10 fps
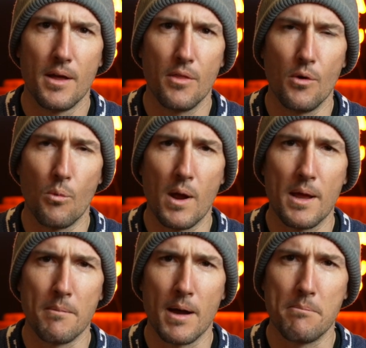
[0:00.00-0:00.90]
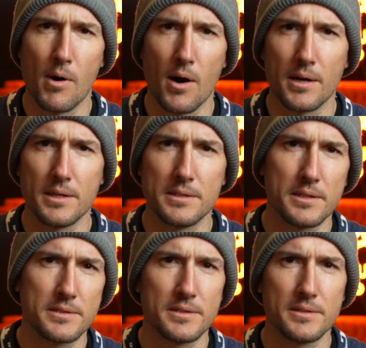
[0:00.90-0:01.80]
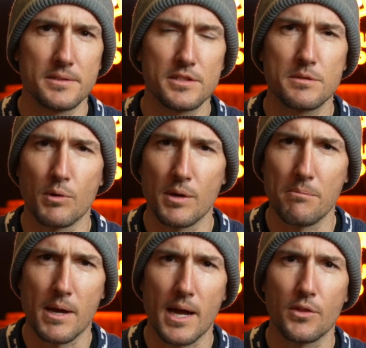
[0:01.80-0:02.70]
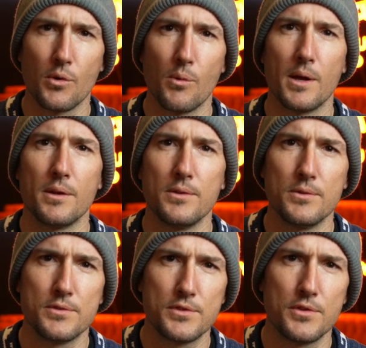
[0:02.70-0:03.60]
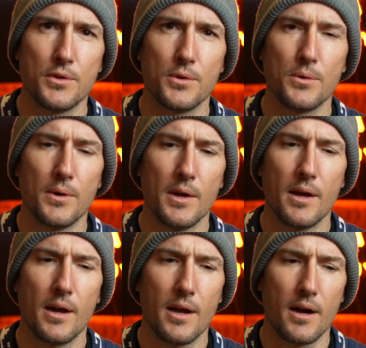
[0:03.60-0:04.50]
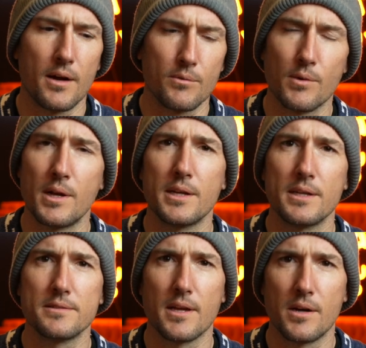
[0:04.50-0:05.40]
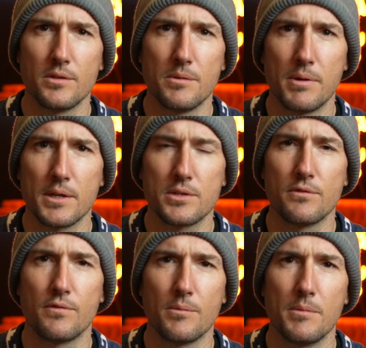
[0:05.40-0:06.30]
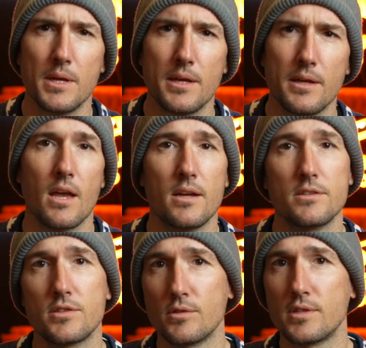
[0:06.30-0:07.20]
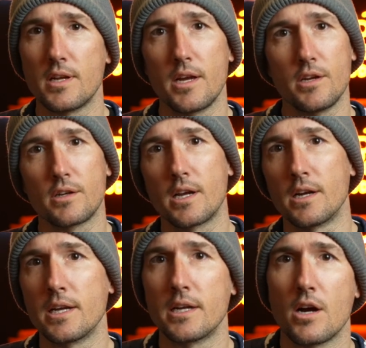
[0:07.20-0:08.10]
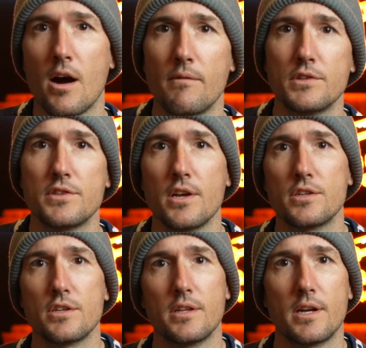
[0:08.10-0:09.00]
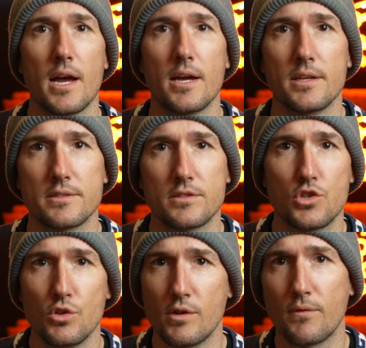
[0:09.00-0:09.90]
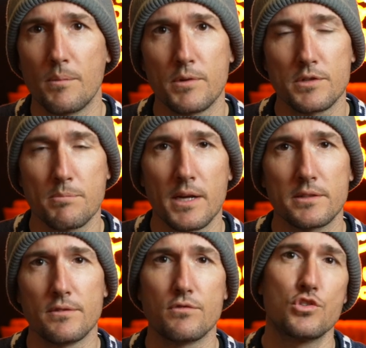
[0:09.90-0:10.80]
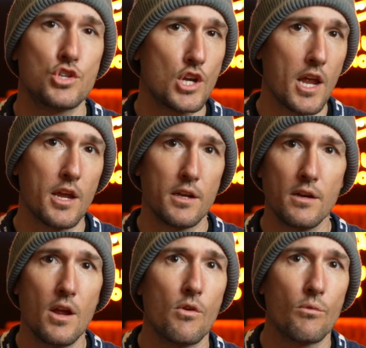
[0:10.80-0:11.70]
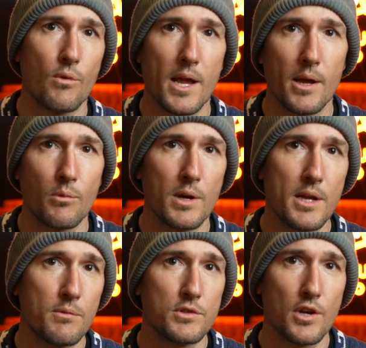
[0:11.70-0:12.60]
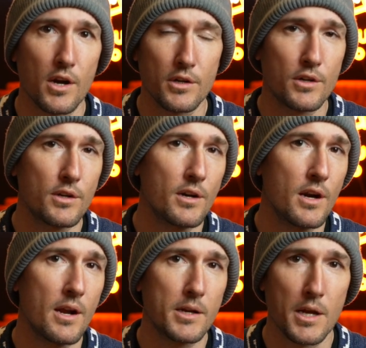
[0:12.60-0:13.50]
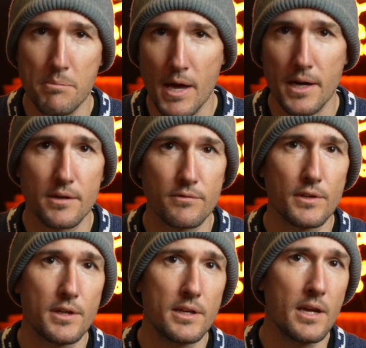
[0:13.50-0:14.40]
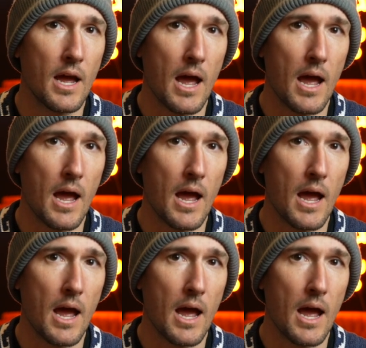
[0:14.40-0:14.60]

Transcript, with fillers: the way my body doesn't spring back the way it used to, uh, running has entered the picture for me. And so today you're going to get a conversation that has two different perspectives. Shane ran when he was younger, competitively.